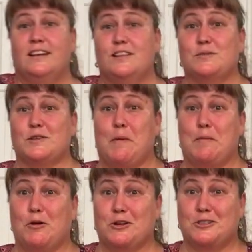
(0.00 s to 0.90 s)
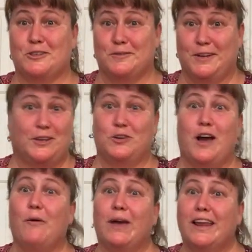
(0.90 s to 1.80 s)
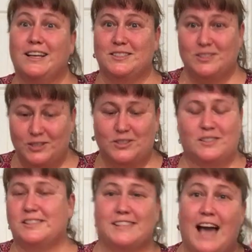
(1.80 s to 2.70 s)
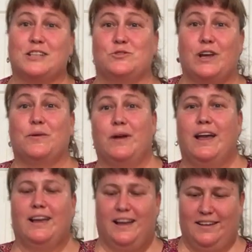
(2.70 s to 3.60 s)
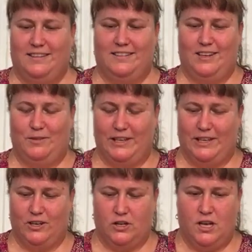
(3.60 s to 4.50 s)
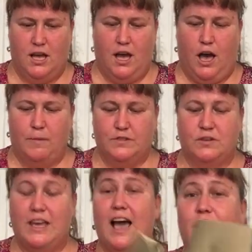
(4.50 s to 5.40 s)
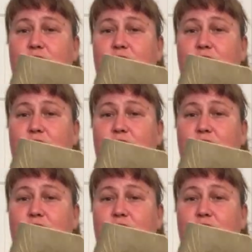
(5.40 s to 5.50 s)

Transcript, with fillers: this was on my porch, so I could not wait. I sort of sat straight away, and here we go. Um, so yeah,